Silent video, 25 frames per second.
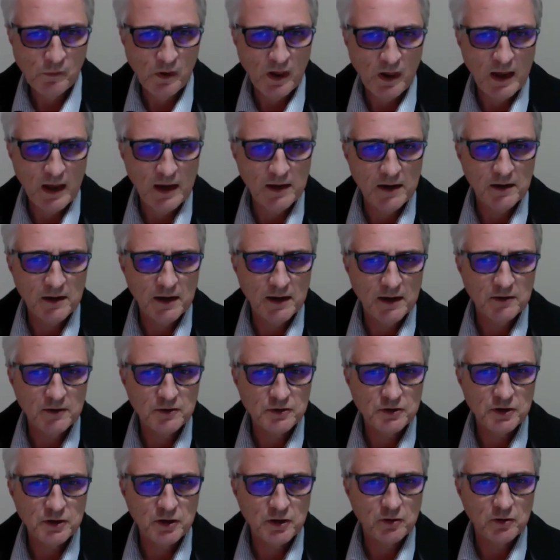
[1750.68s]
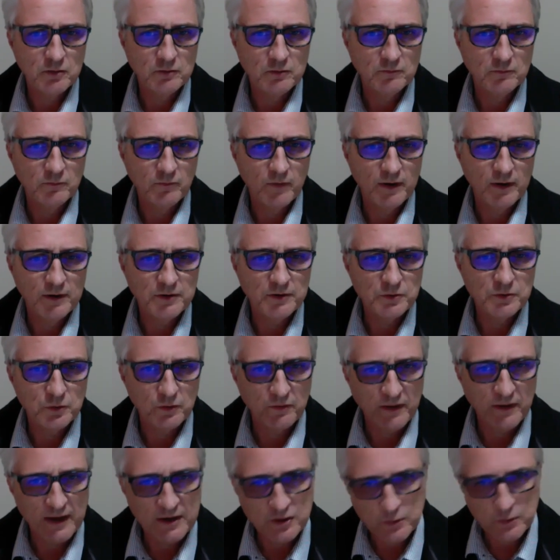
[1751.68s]
And so it sort
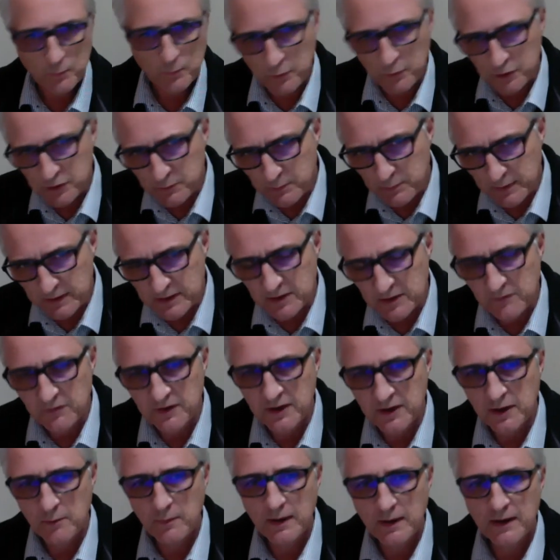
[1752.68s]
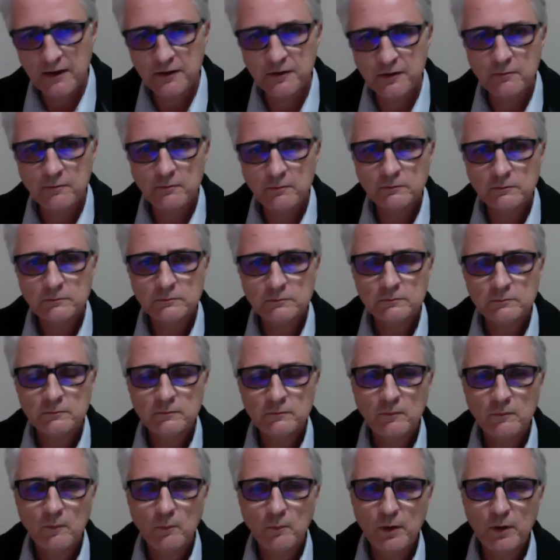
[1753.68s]
of has a prospectivity about it,
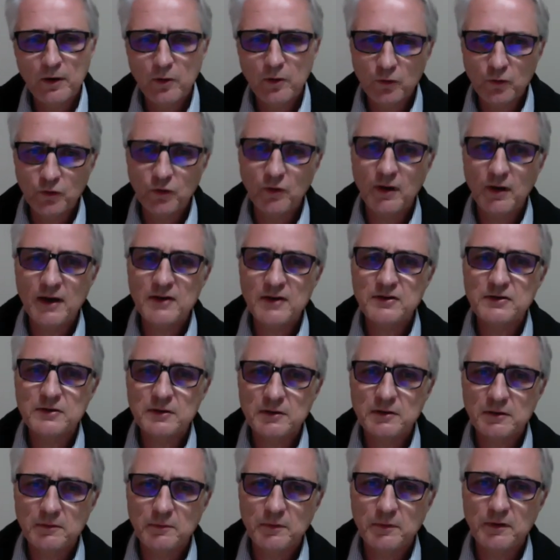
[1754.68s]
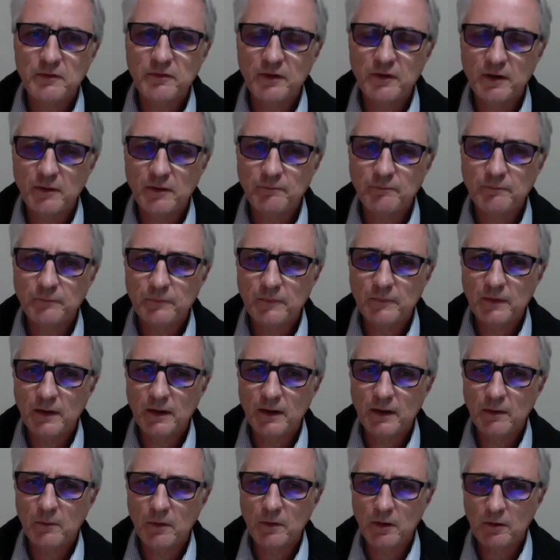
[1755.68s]
but it also has a bit of a
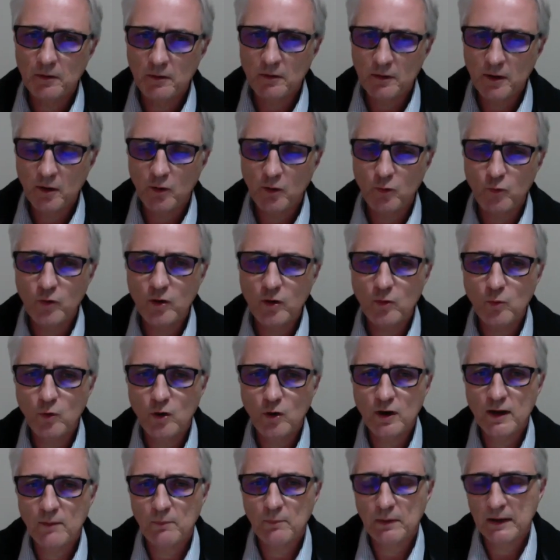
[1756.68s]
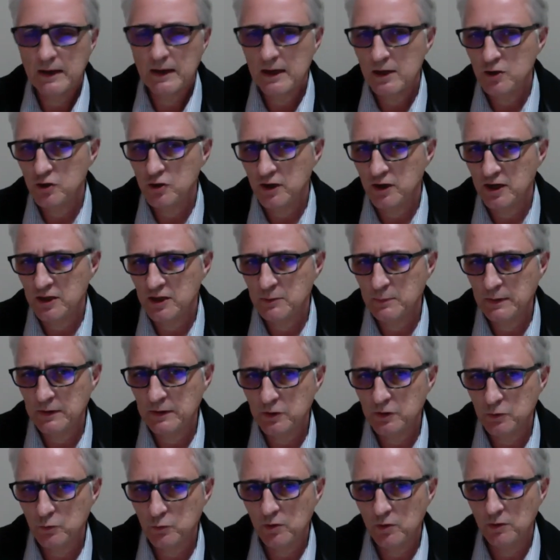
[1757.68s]
you know, real world application aspect
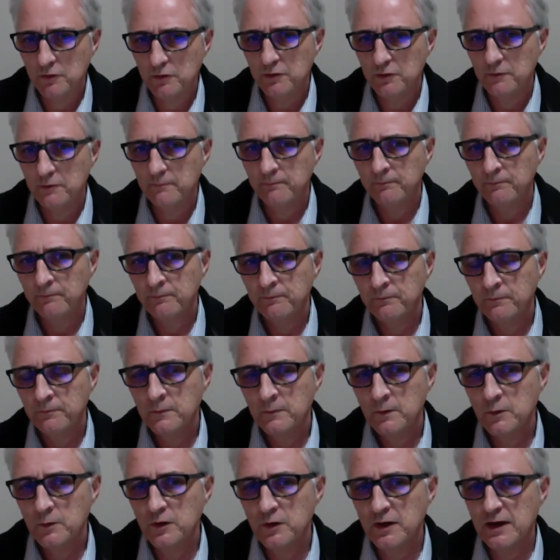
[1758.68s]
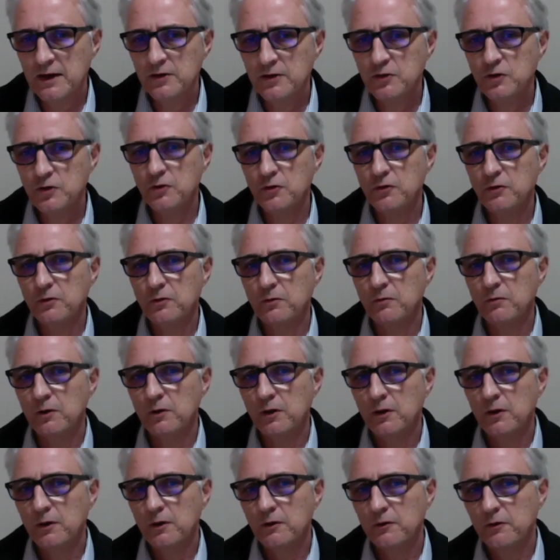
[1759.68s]
as well to get you to
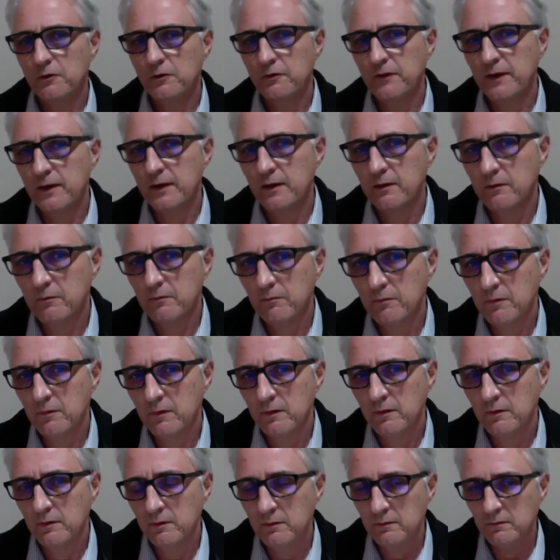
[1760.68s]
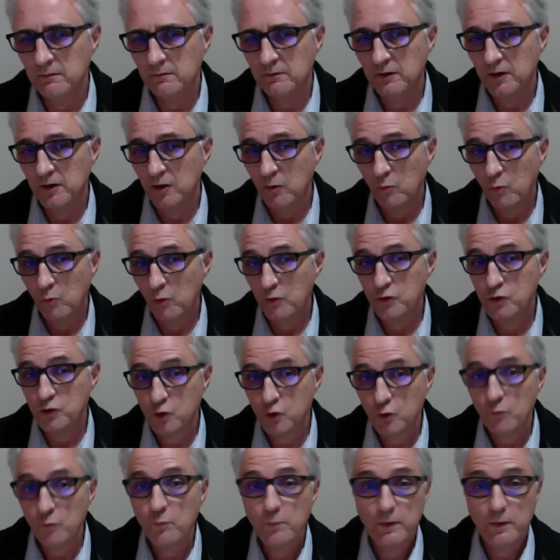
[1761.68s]
think, you know, what
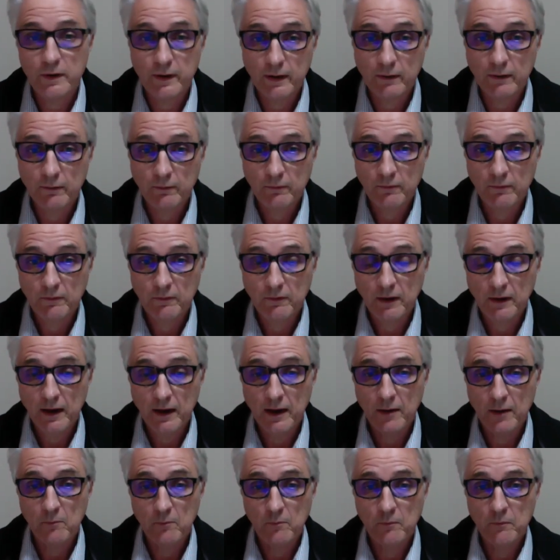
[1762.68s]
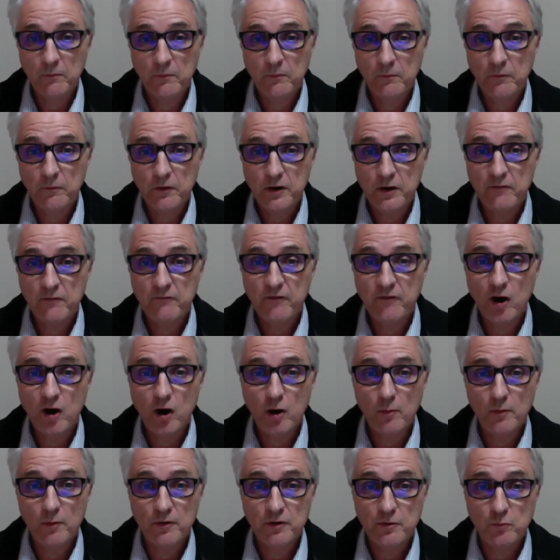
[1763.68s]
should be the
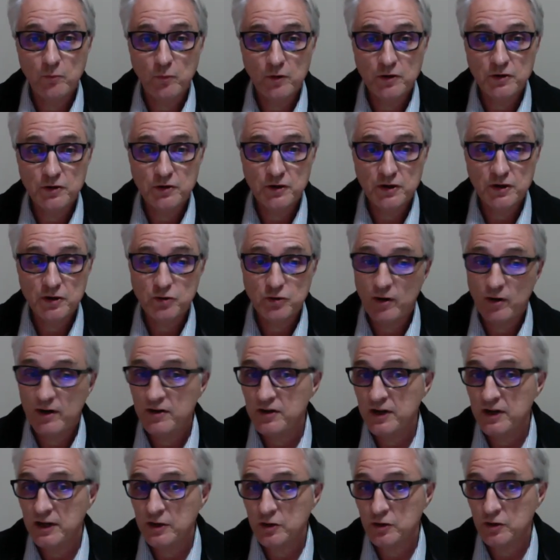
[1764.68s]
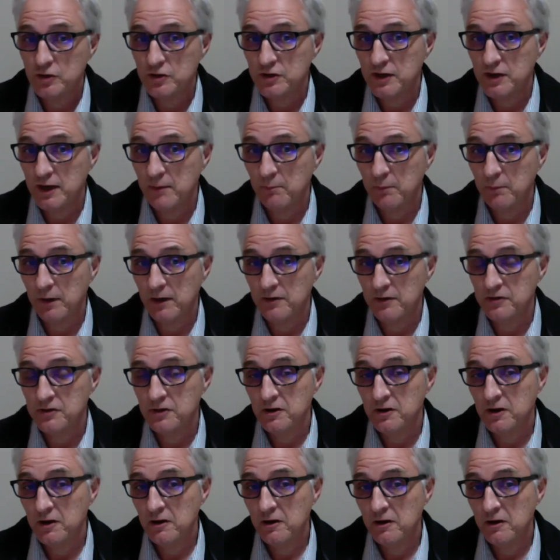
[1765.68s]
environment in which these transactions take place